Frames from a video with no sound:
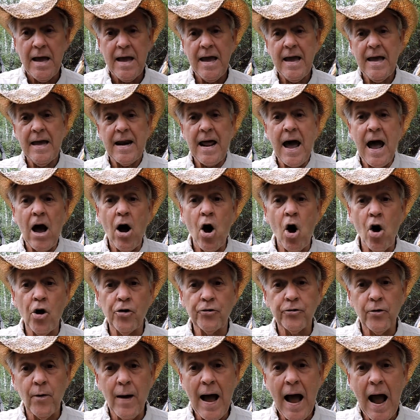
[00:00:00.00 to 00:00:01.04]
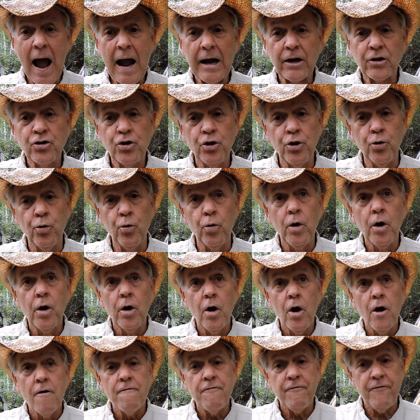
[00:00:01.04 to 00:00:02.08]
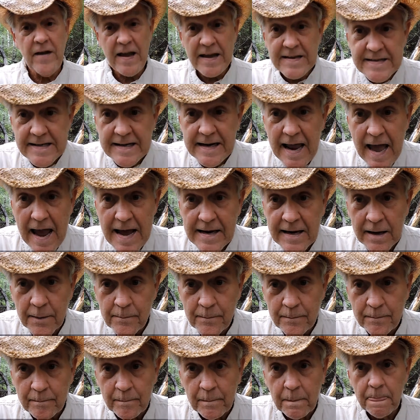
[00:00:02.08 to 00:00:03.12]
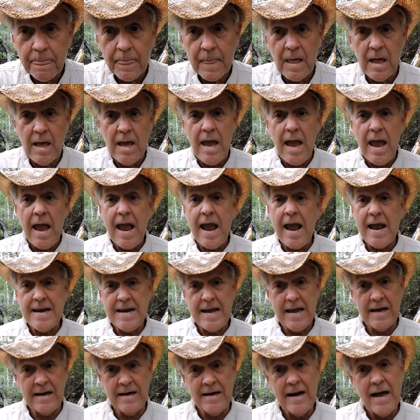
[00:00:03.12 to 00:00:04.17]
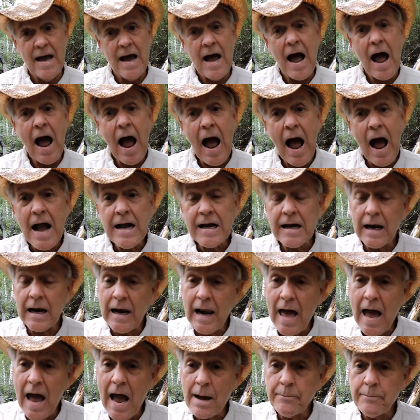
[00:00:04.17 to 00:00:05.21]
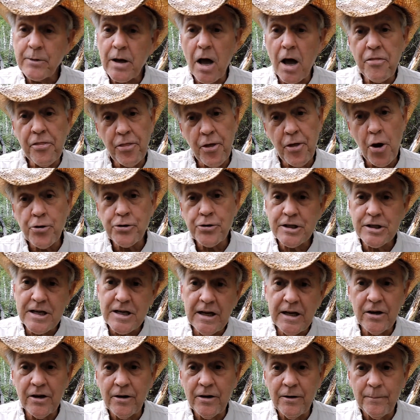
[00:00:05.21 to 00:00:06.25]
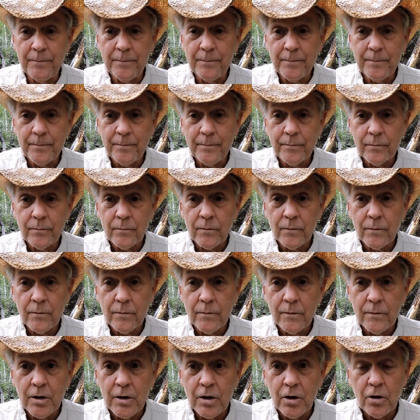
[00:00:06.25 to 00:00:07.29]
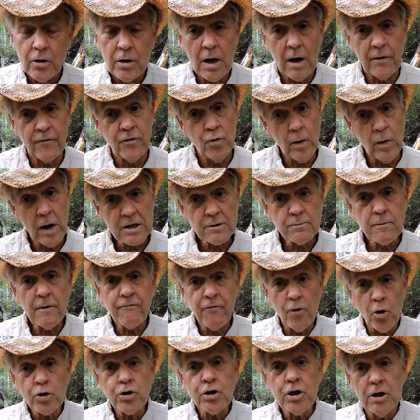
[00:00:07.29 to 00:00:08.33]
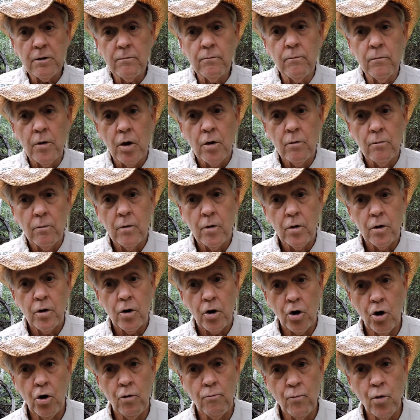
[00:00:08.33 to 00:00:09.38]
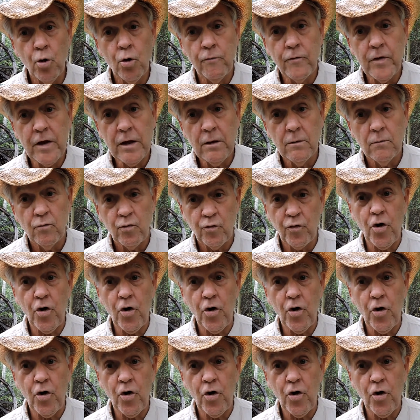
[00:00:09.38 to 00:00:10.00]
And I also hiked to Fancy Lake. And then I climbed a 13er. Now, if you watch my 14 movie,